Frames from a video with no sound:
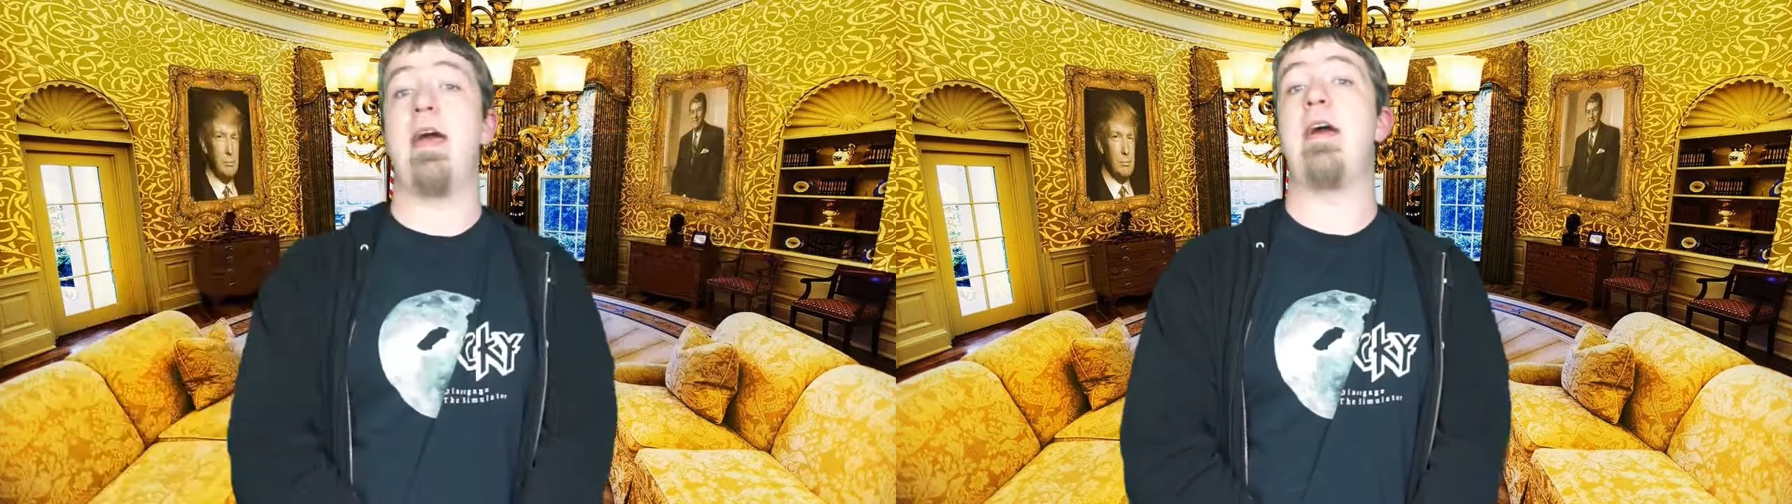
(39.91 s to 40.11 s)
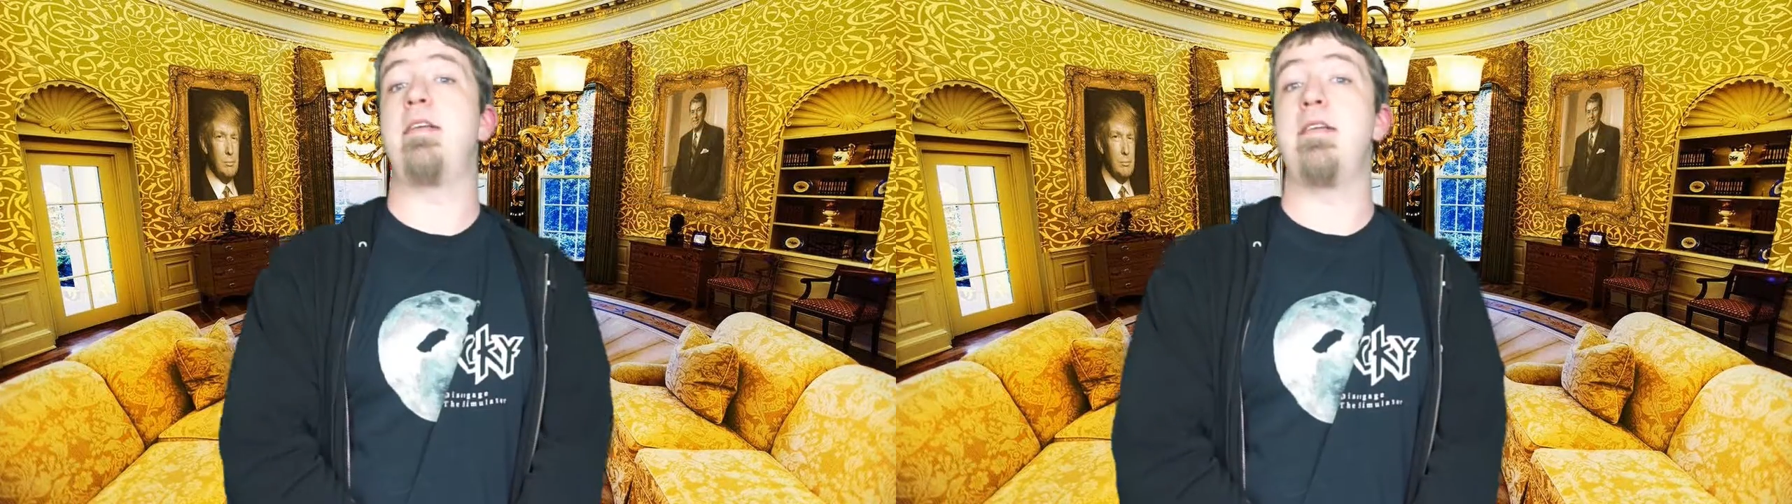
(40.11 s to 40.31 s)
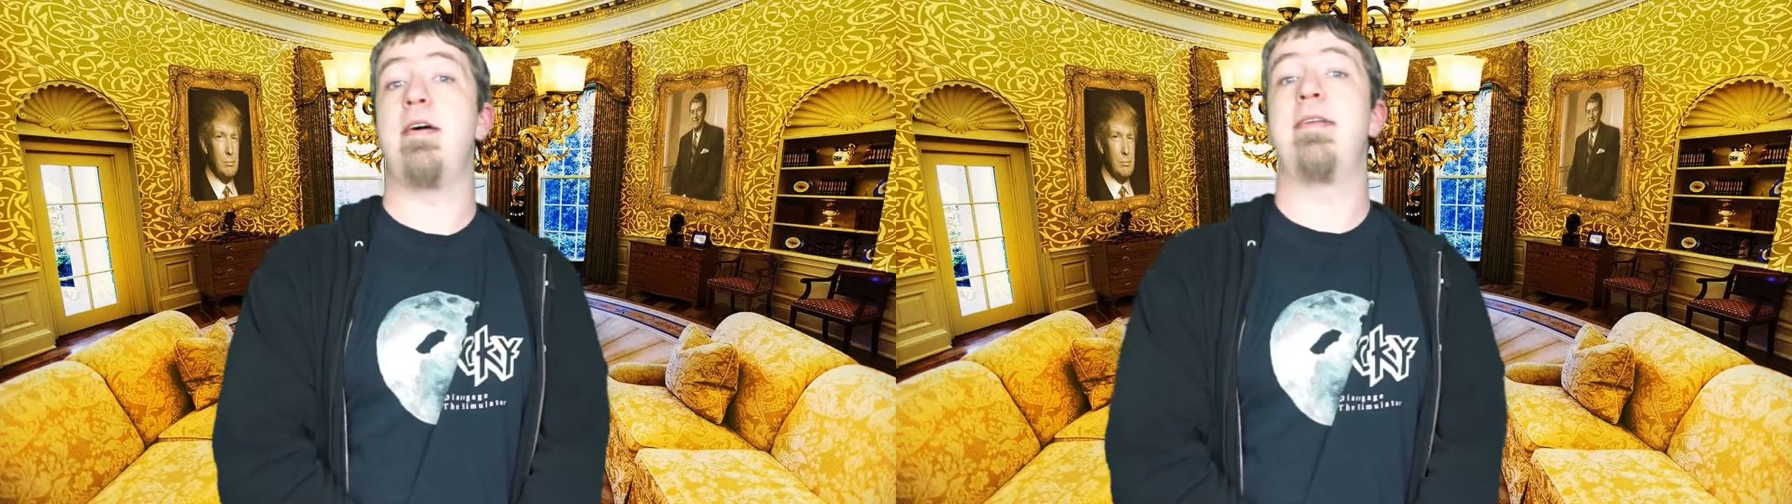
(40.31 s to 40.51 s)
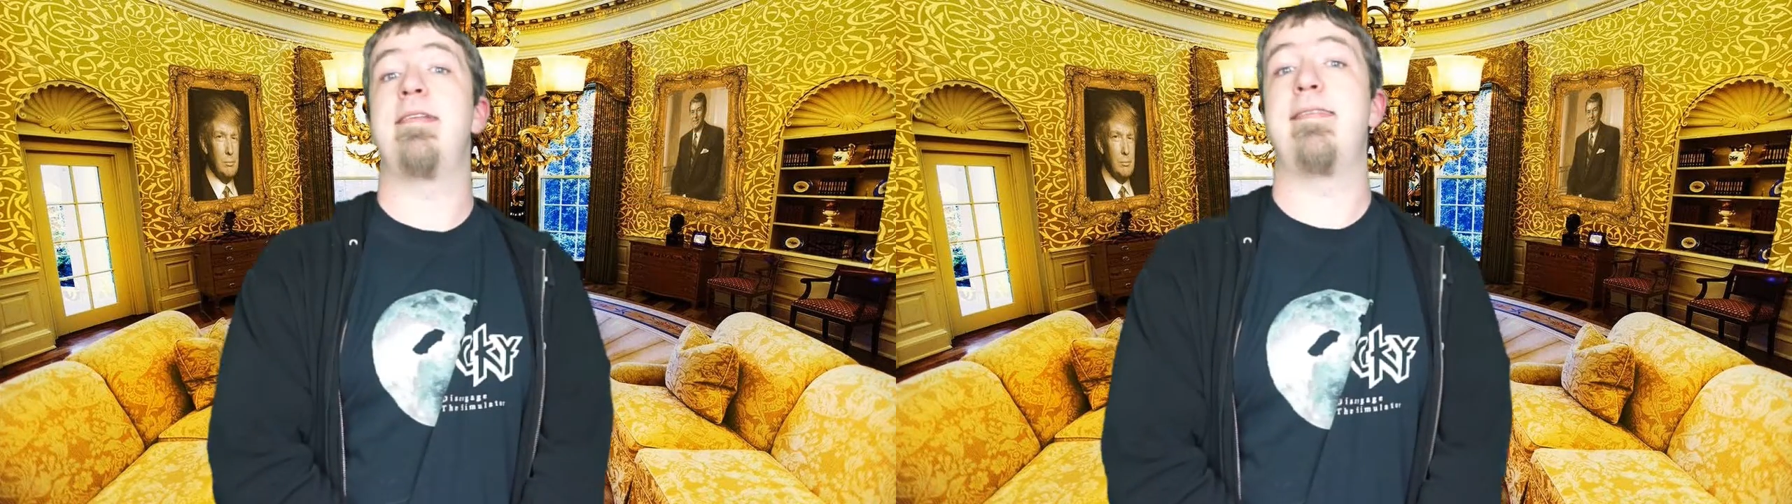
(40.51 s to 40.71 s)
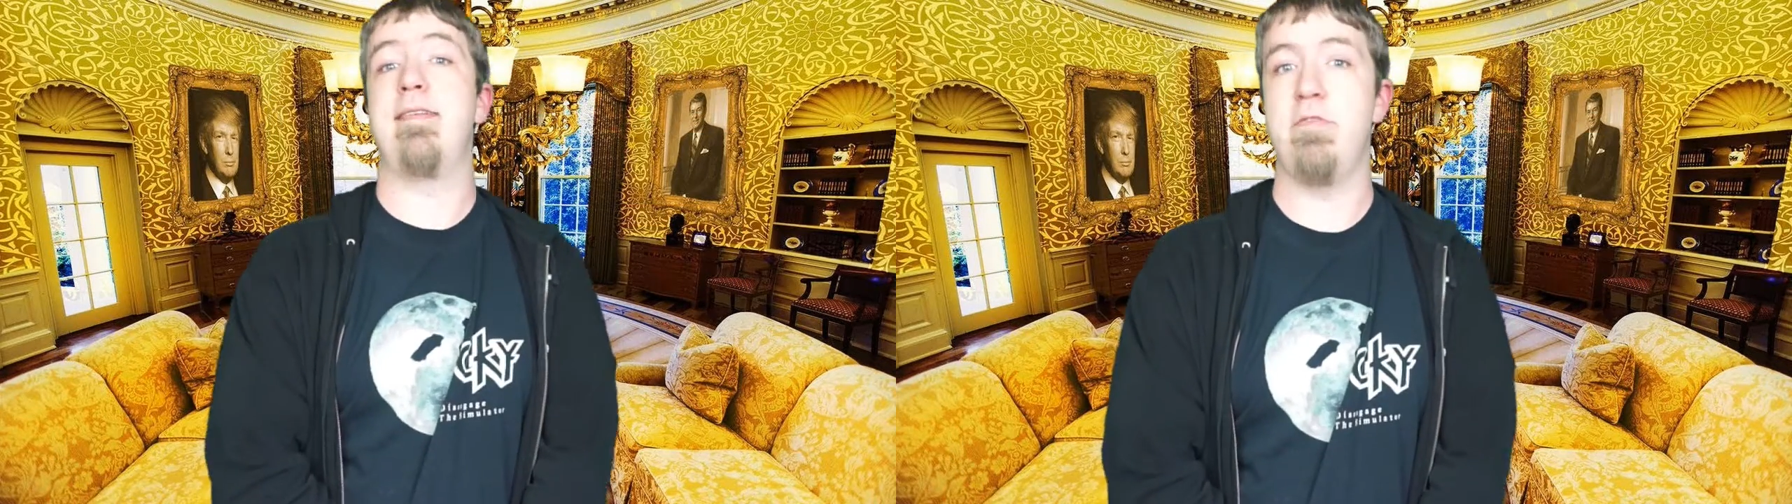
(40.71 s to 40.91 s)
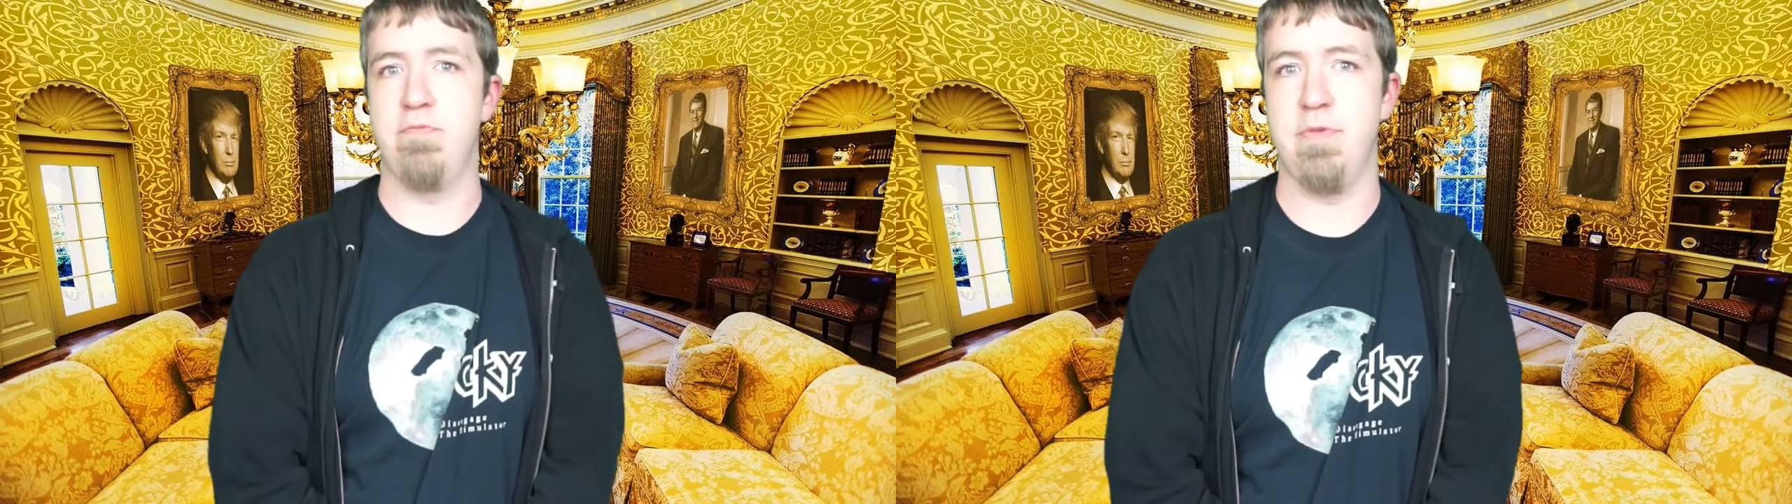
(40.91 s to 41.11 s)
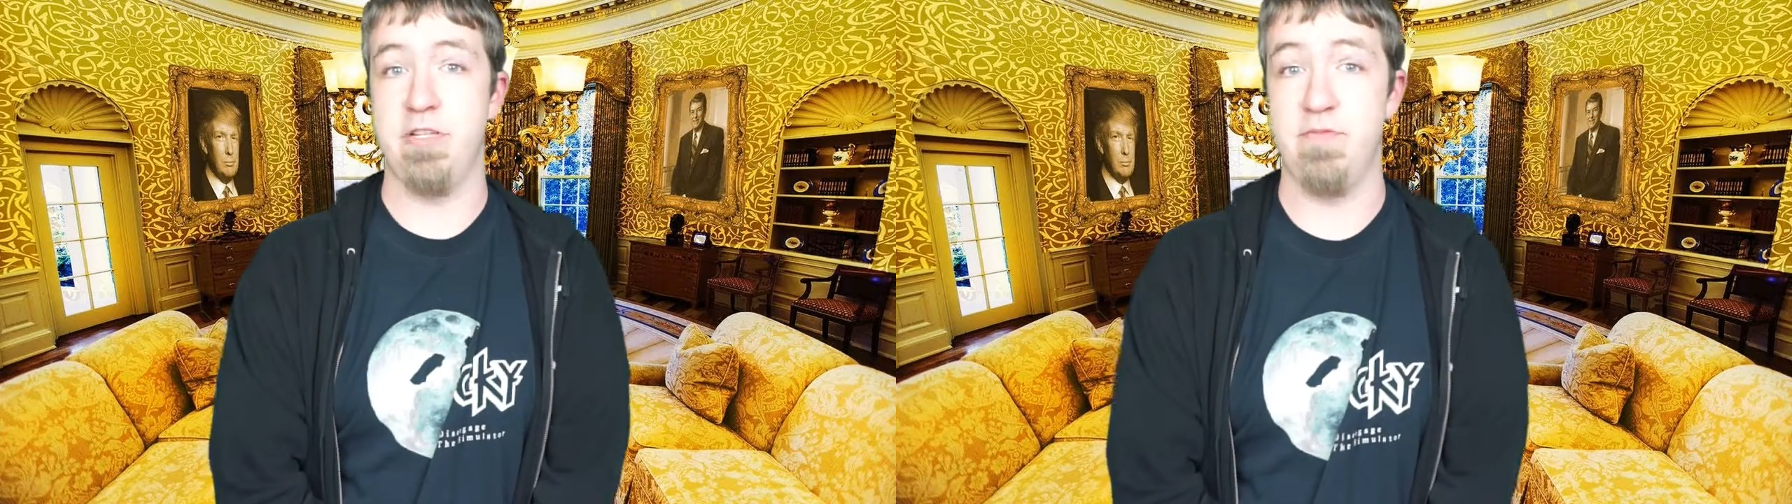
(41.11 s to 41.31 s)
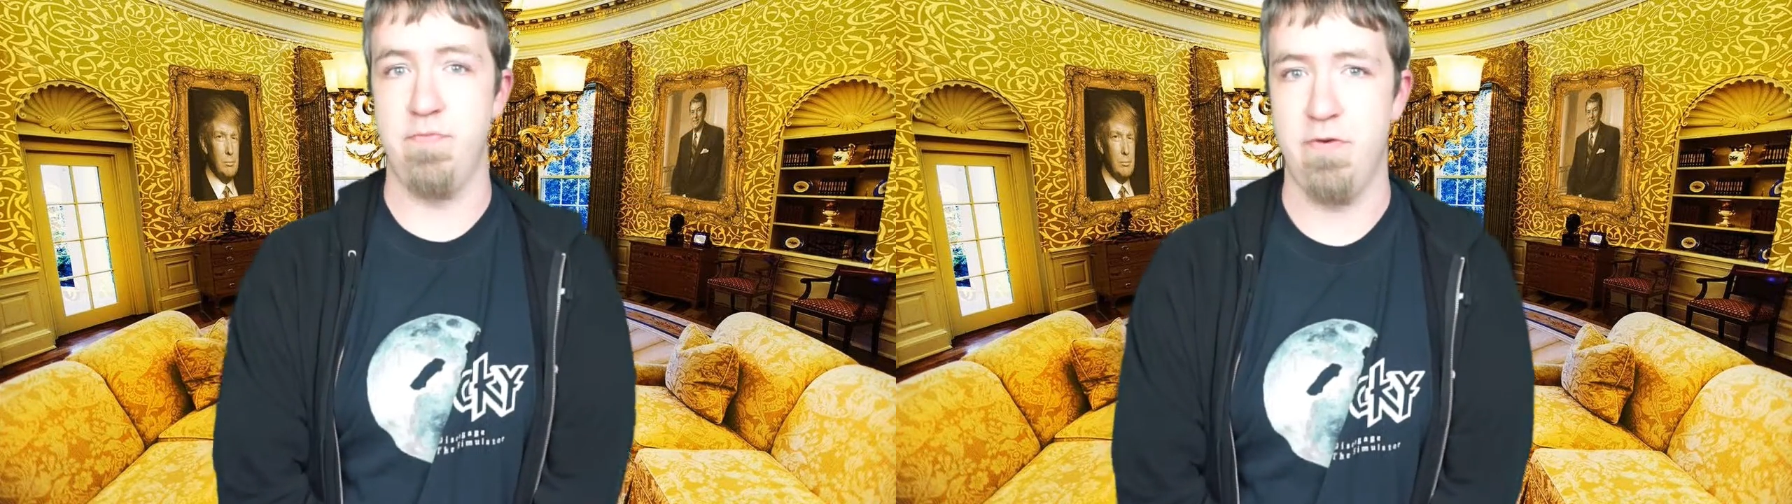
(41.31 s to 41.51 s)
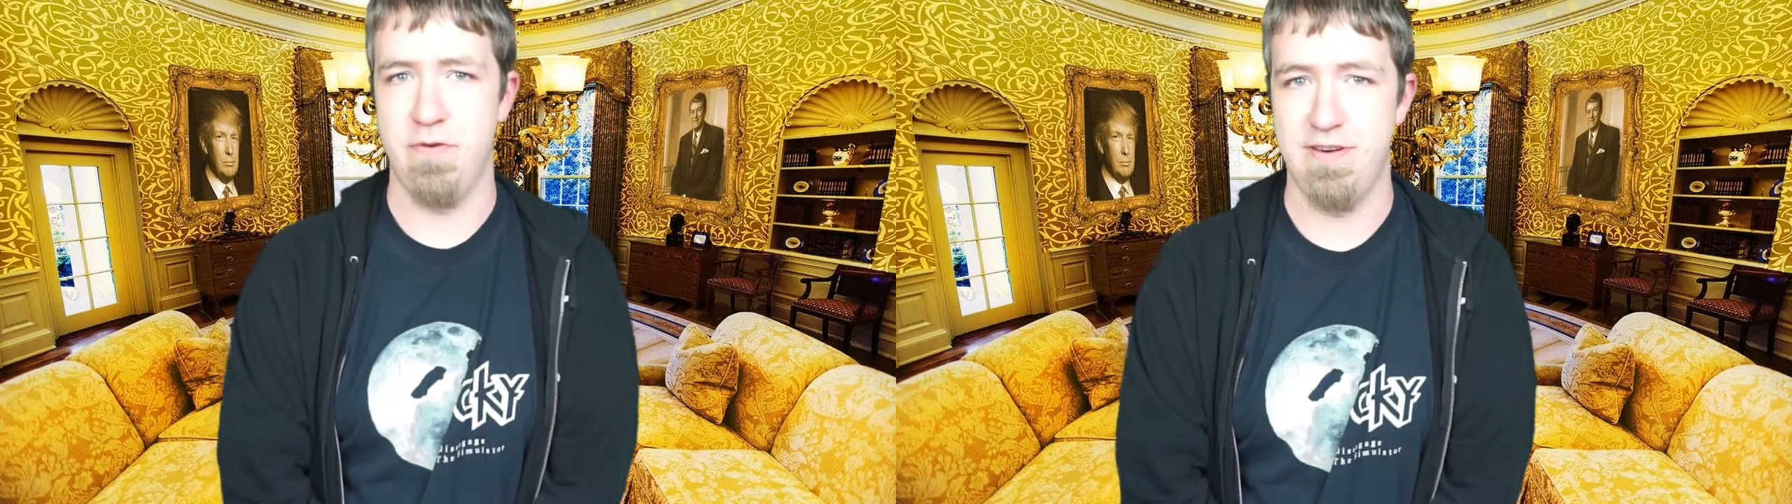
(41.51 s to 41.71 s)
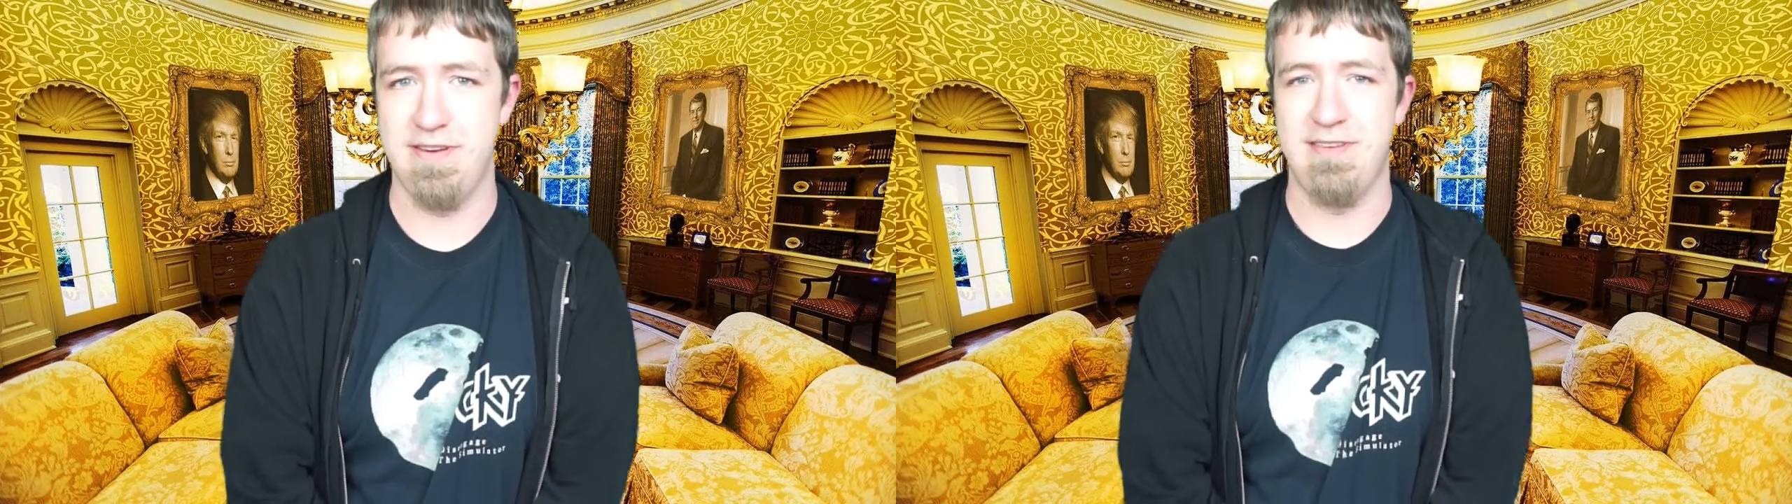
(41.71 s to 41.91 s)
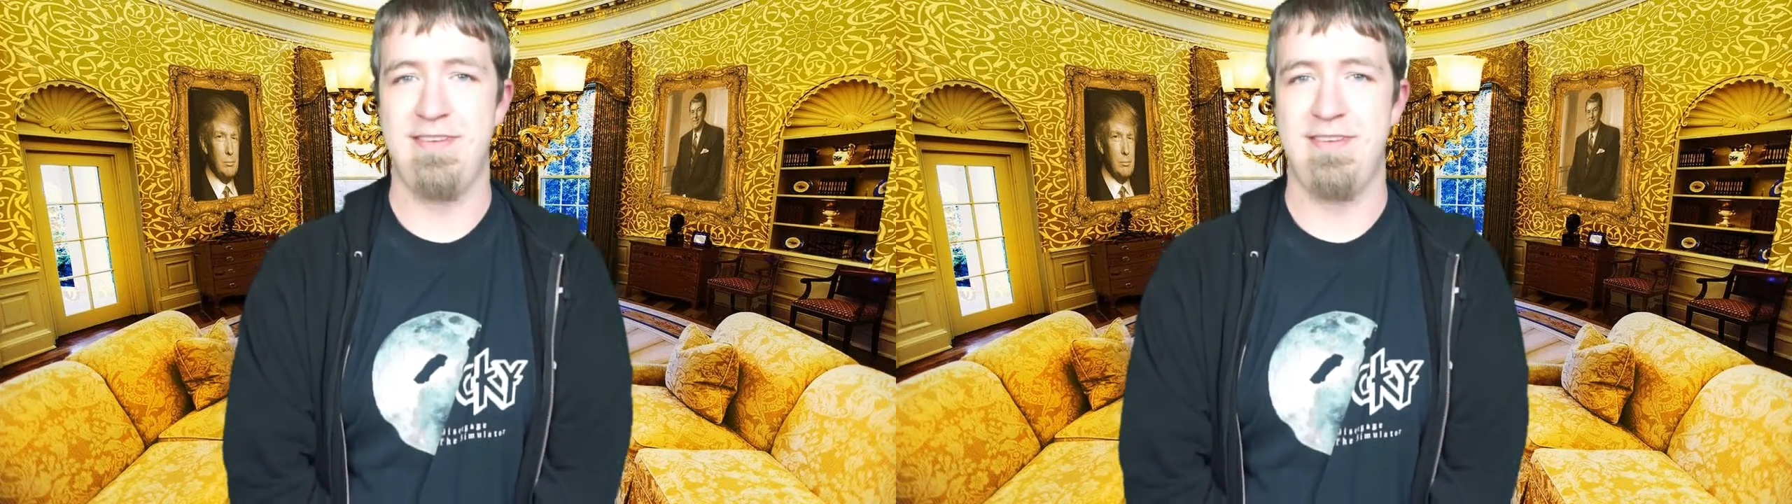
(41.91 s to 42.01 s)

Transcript: and so much more.